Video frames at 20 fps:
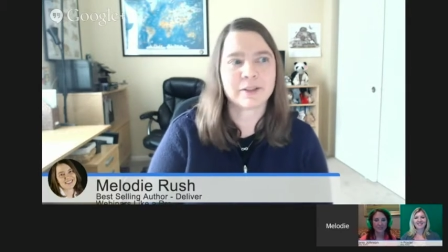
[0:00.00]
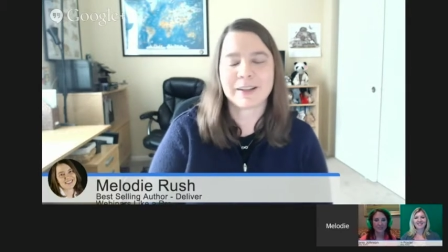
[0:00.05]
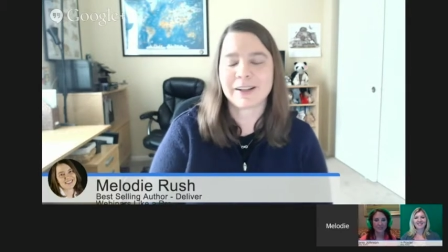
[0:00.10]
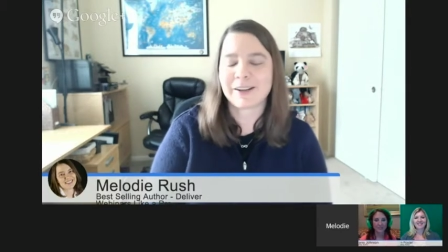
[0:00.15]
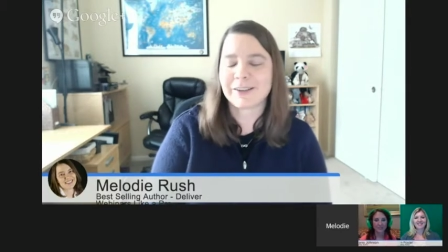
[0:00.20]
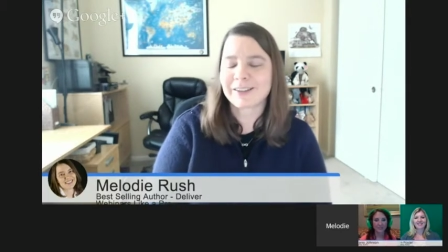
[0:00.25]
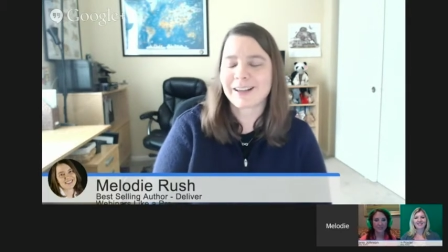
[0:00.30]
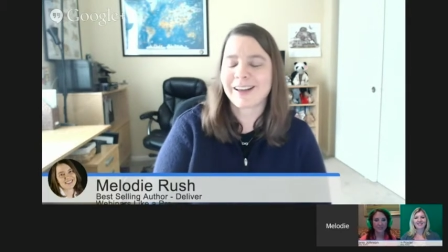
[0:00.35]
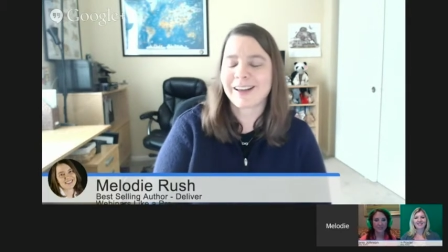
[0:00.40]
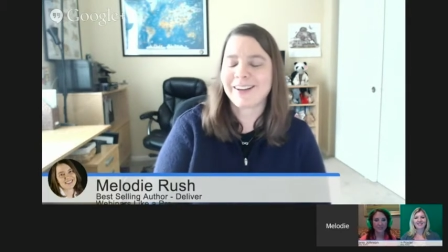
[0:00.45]

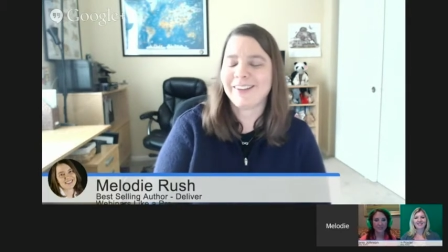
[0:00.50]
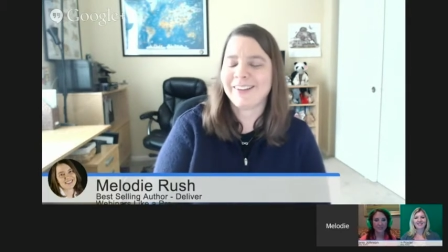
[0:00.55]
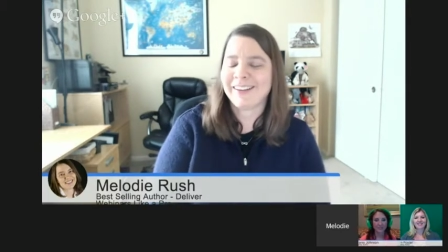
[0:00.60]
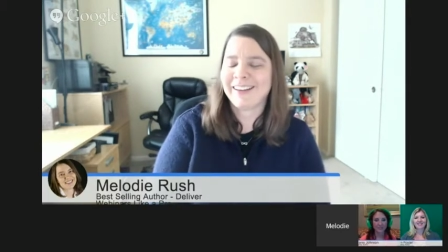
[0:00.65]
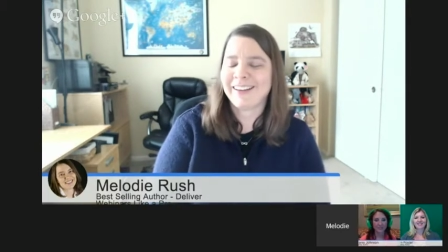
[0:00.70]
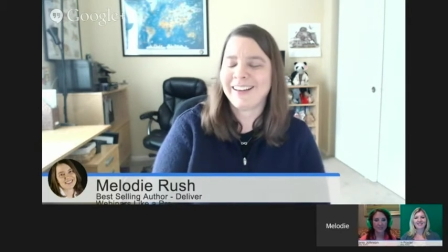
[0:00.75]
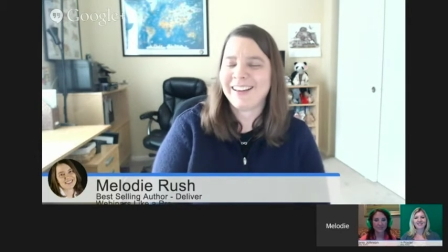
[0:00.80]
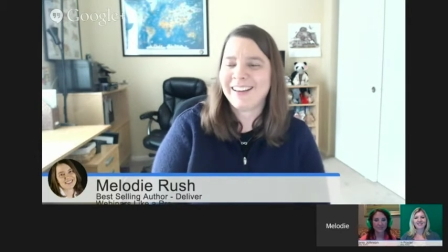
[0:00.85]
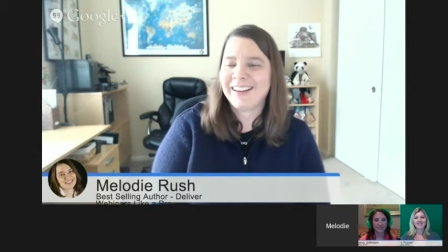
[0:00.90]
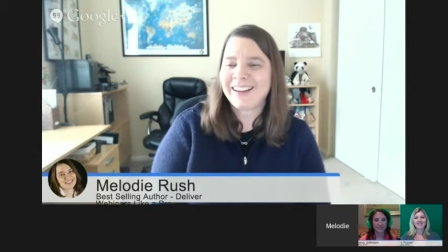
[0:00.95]
is kind
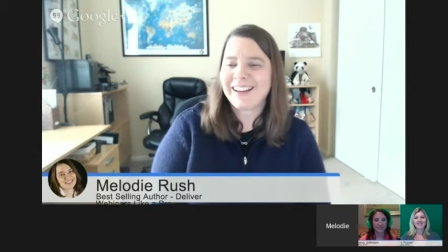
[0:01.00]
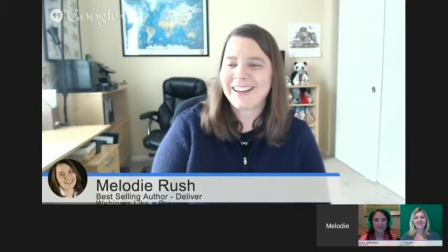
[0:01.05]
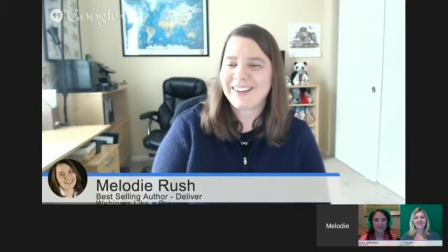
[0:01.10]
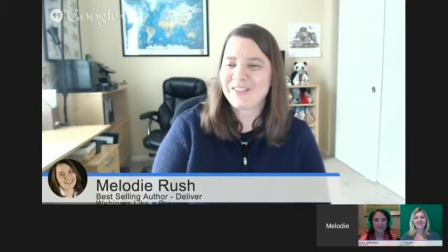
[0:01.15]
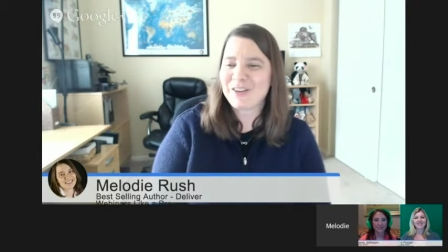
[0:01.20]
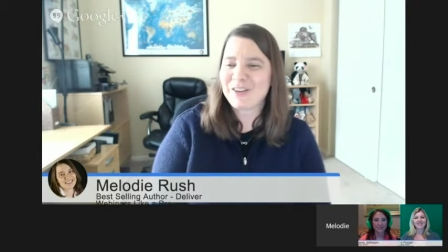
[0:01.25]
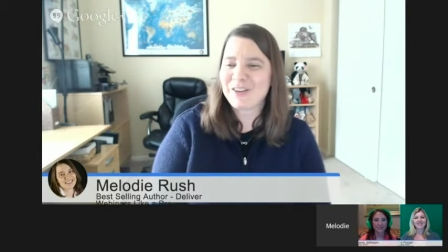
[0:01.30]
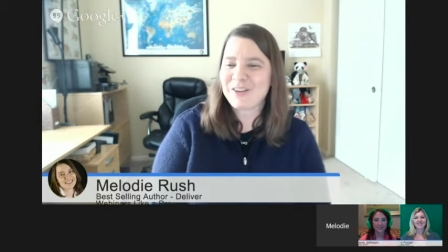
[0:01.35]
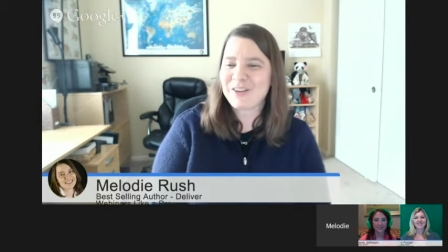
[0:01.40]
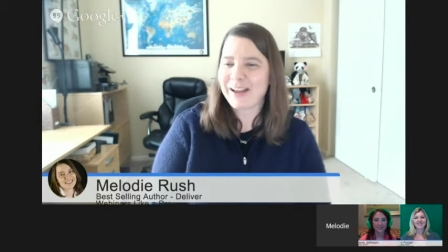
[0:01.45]

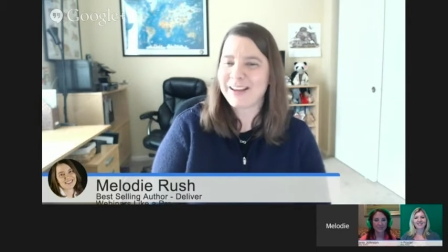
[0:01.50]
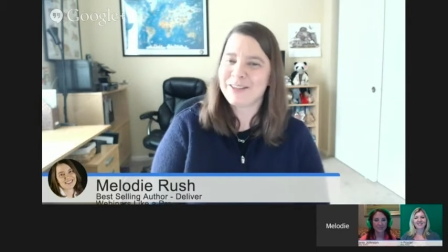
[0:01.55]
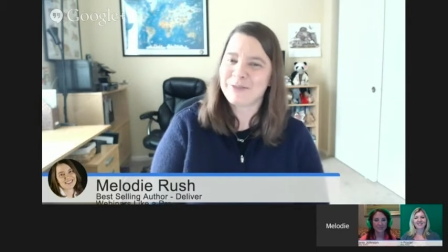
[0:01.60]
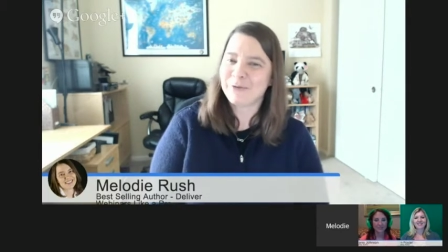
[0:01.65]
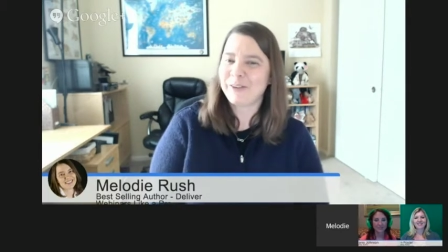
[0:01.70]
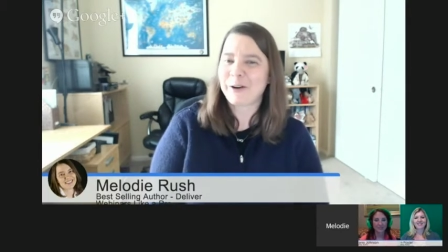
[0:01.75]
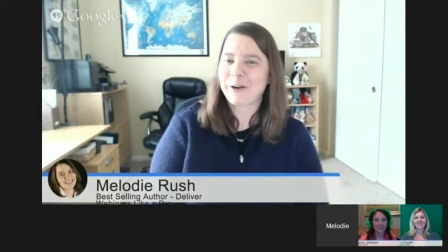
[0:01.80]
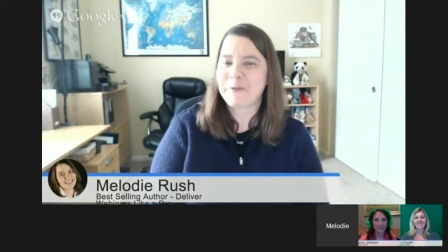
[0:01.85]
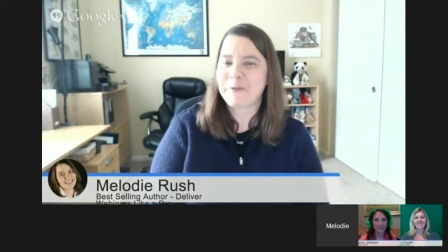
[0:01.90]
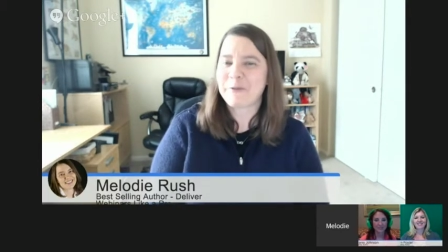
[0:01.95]
of nice,
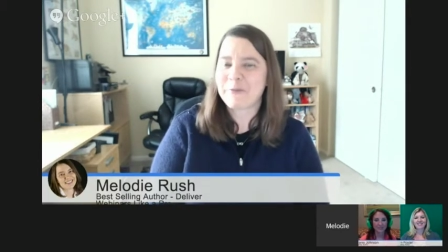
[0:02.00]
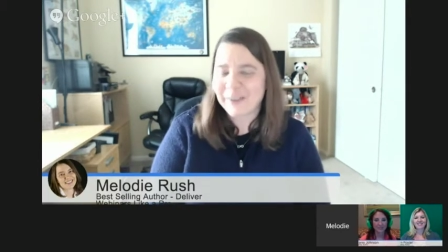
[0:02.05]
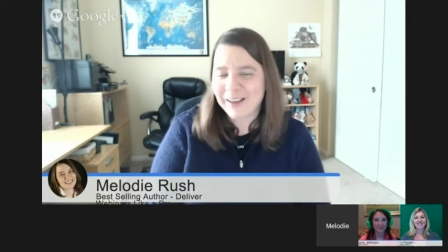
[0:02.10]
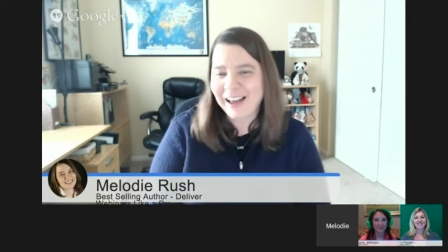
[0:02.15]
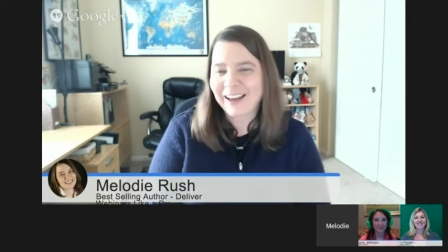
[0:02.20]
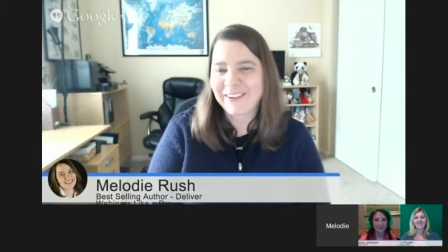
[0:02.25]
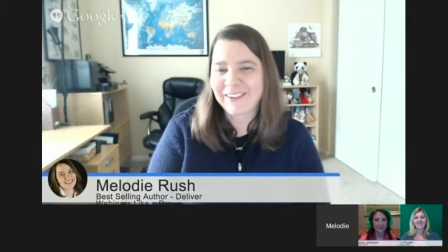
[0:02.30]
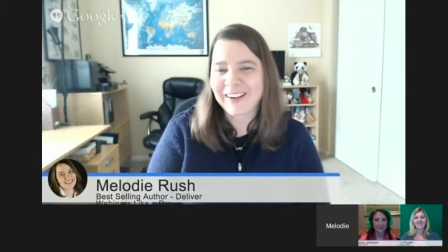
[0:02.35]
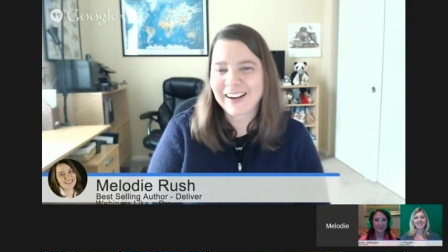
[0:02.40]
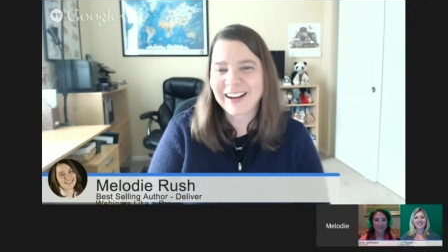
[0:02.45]
very
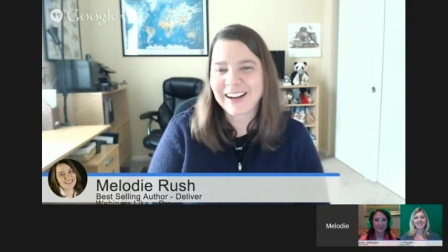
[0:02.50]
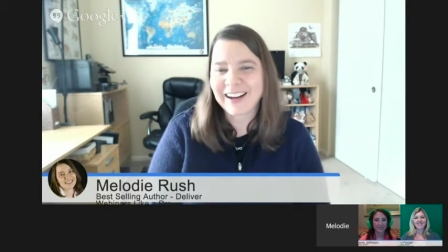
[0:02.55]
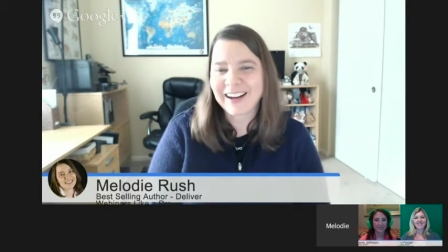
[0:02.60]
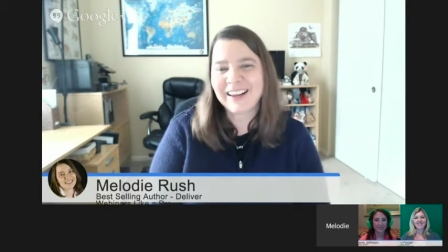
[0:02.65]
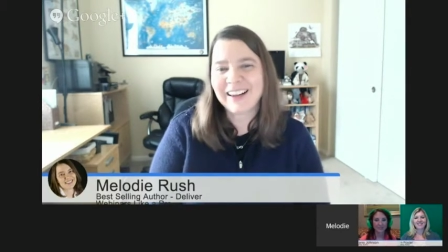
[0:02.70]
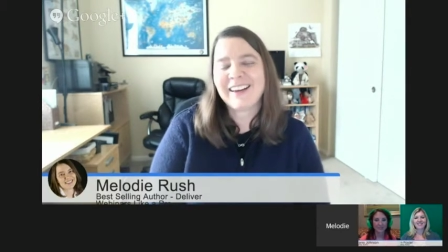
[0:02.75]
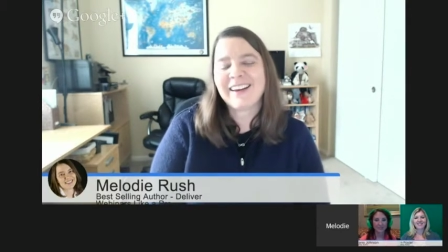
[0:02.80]
flattering.